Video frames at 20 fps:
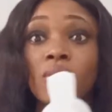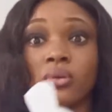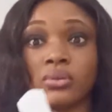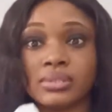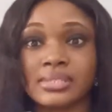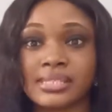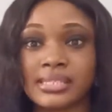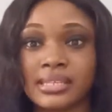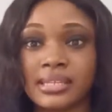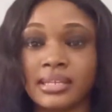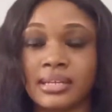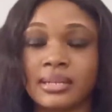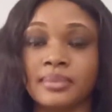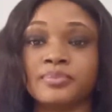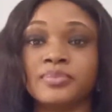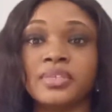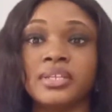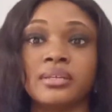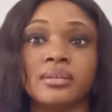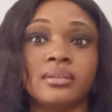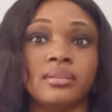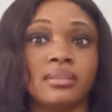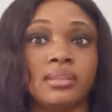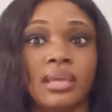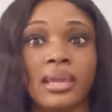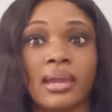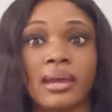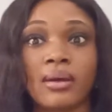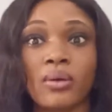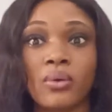container.
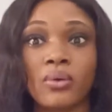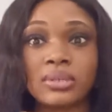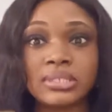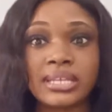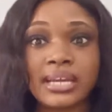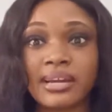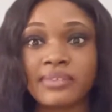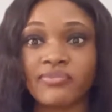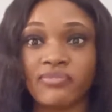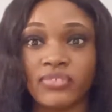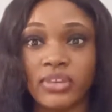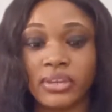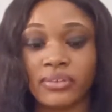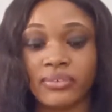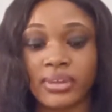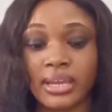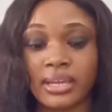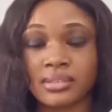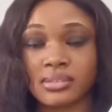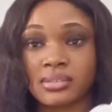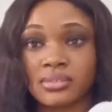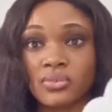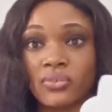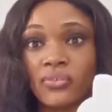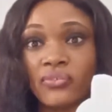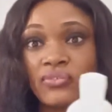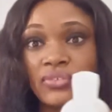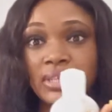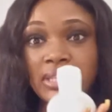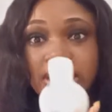There are other variants
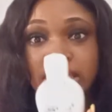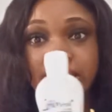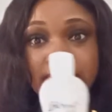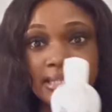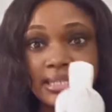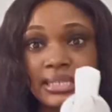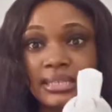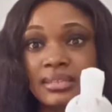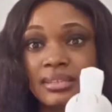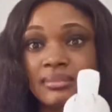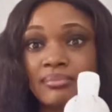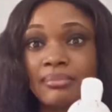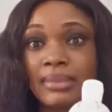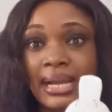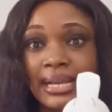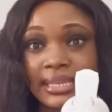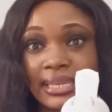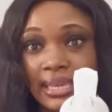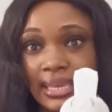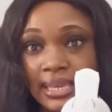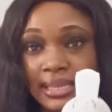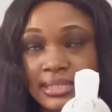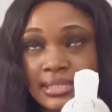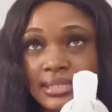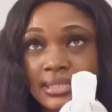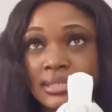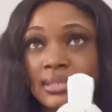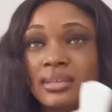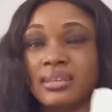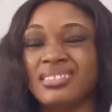of it in the market.
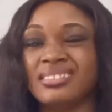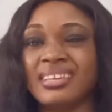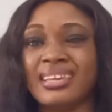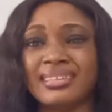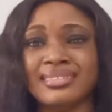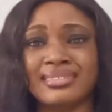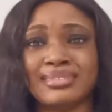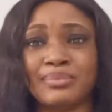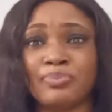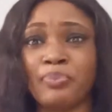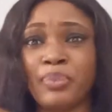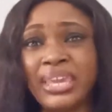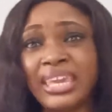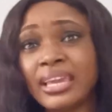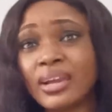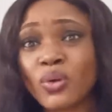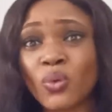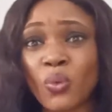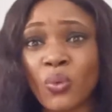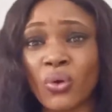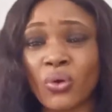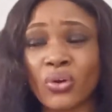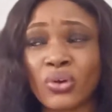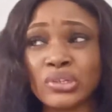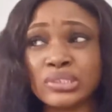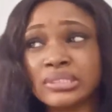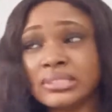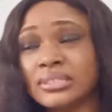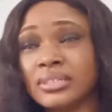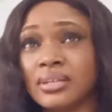There is the pink
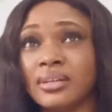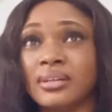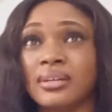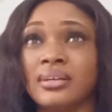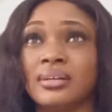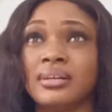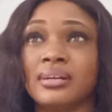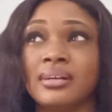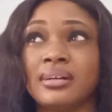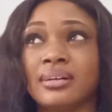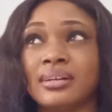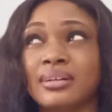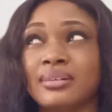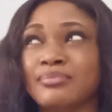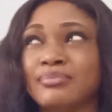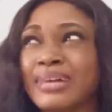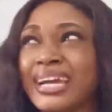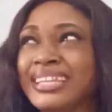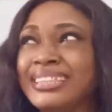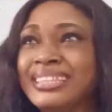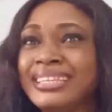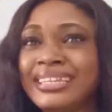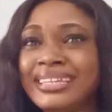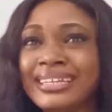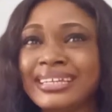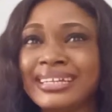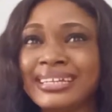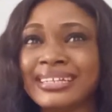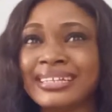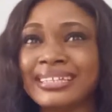one,
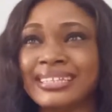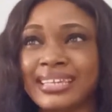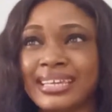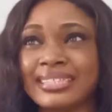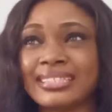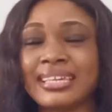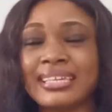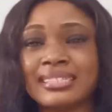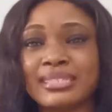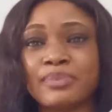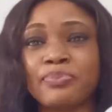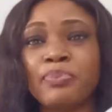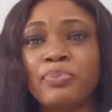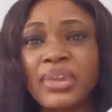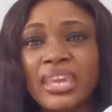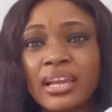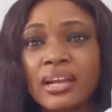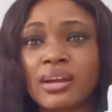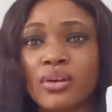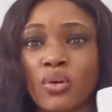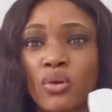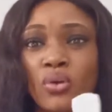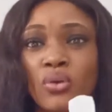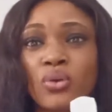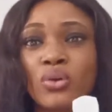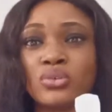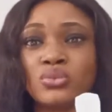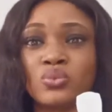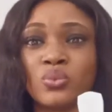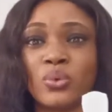there is a pink
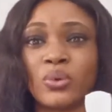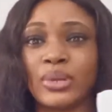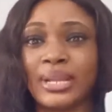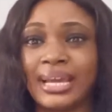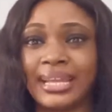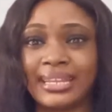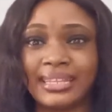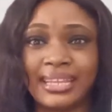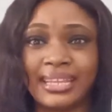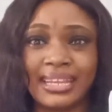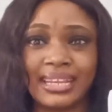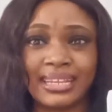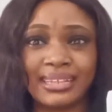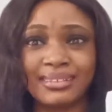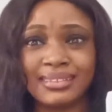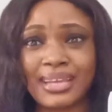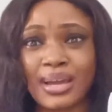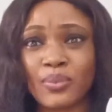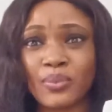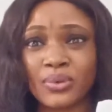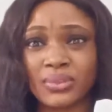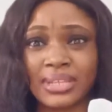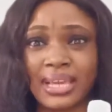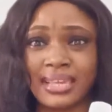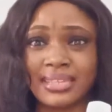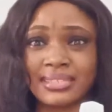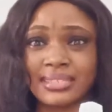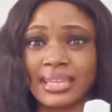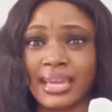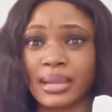colored one, and then another one that
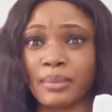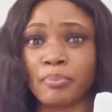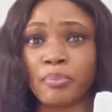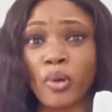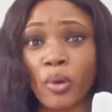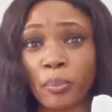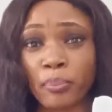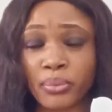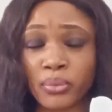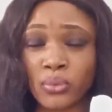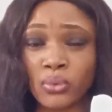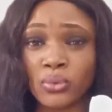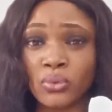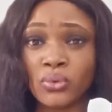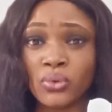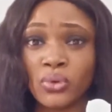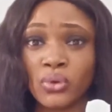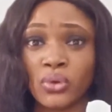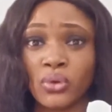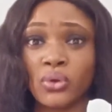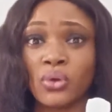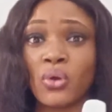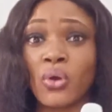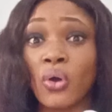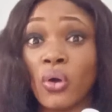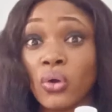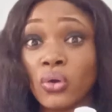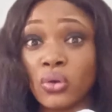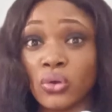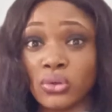is like purple
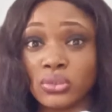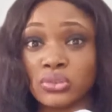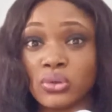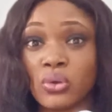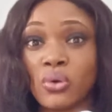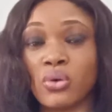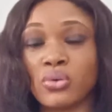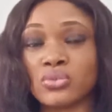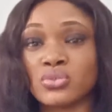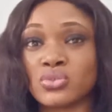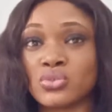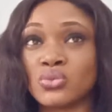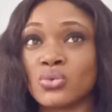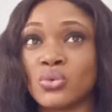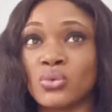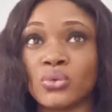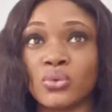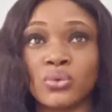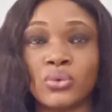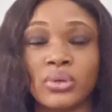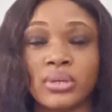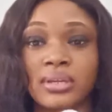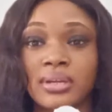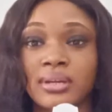colored also